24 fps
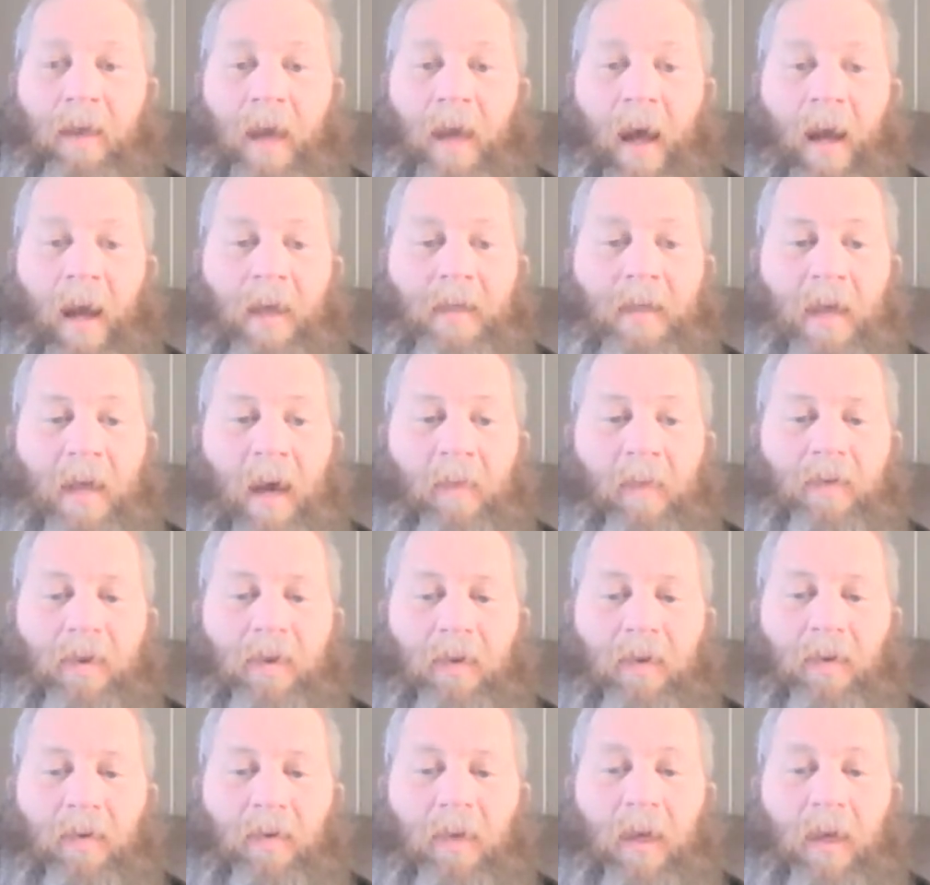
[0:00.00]
that is
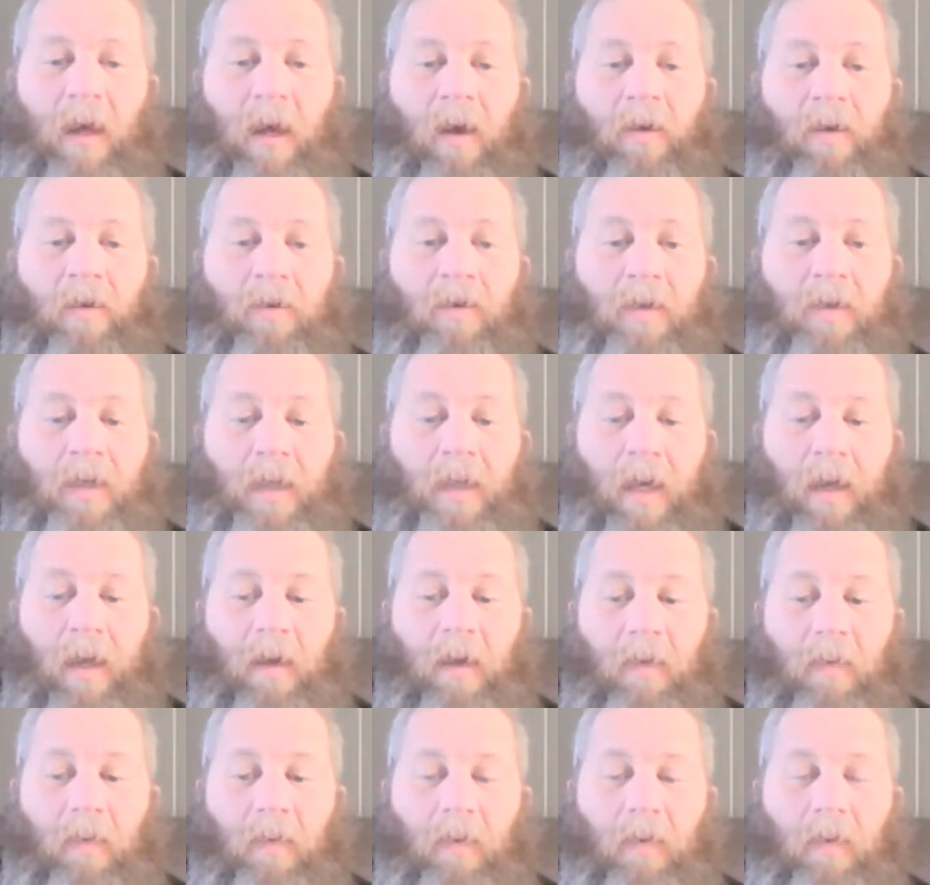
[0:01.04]
absolutely
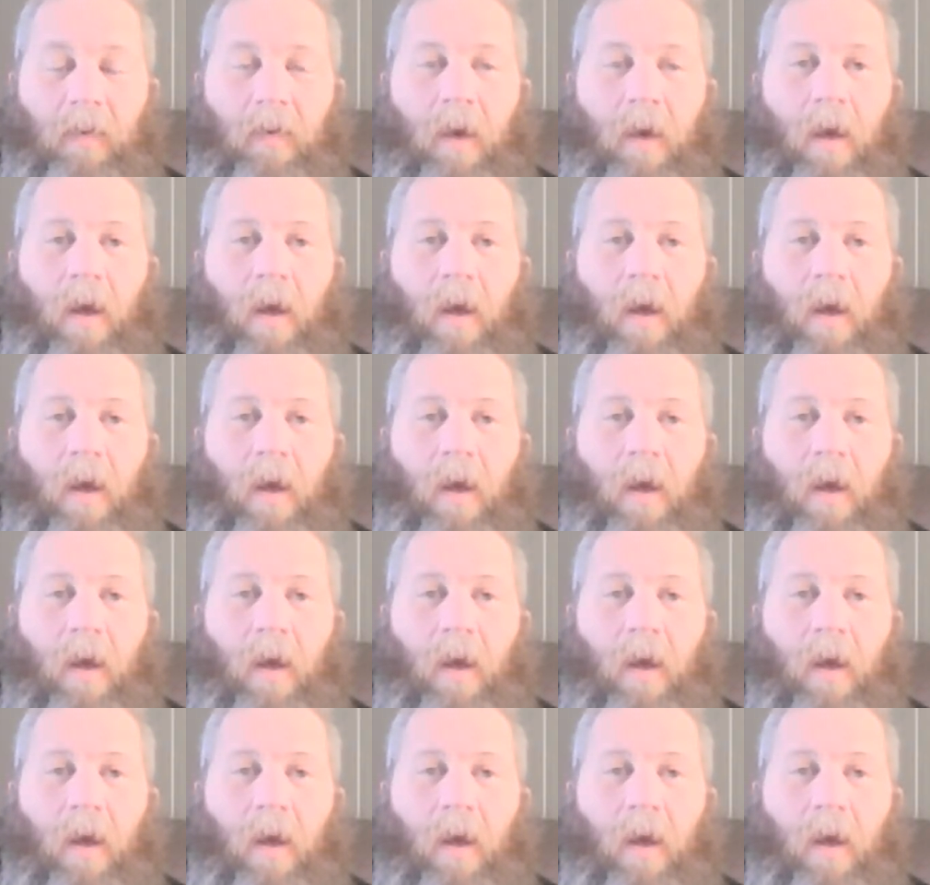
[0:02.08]
understandable.